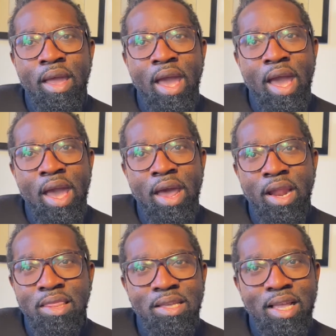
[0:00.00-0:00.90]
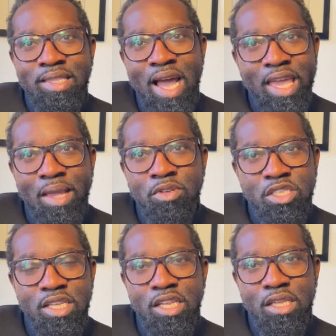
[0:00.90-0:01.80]
And I think that game just
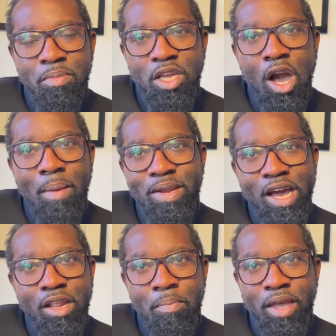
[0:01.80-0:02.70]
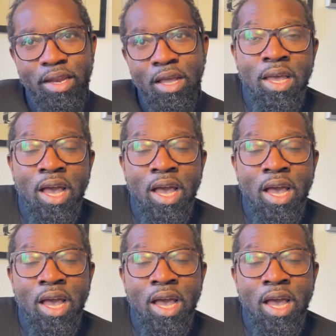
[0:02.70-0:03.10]
needed to be calmed down a bit.